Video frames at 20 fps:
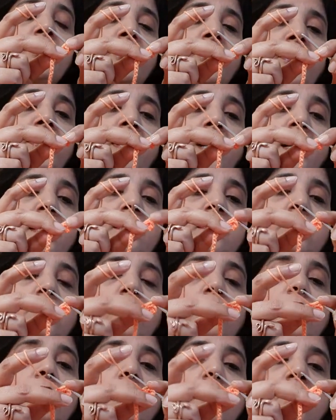on your yarn
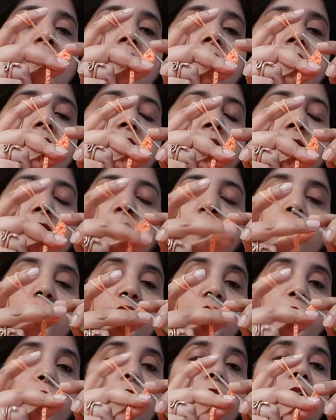hook,
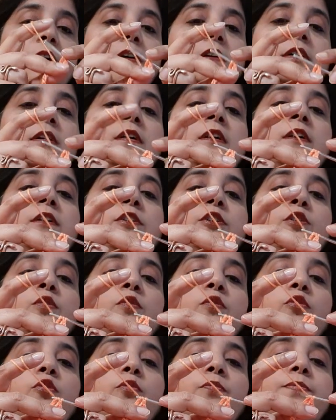crochet hook, 2
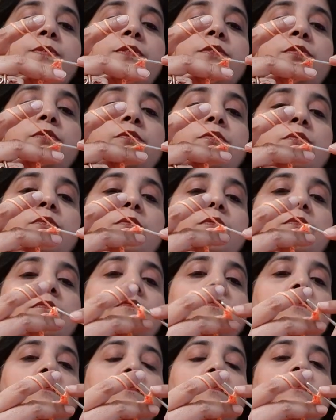loops through
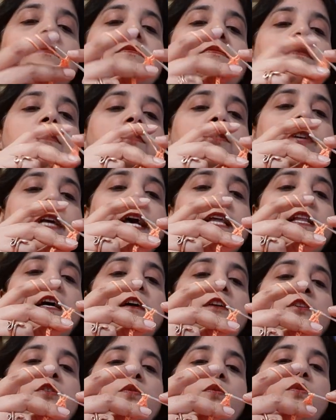
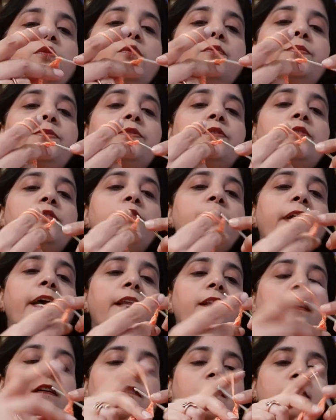together, 2 loops
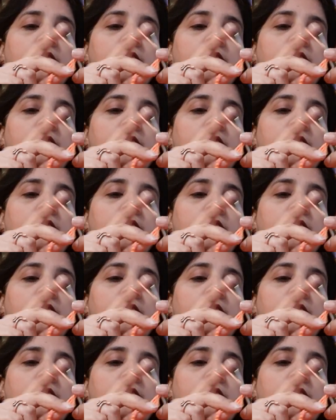together.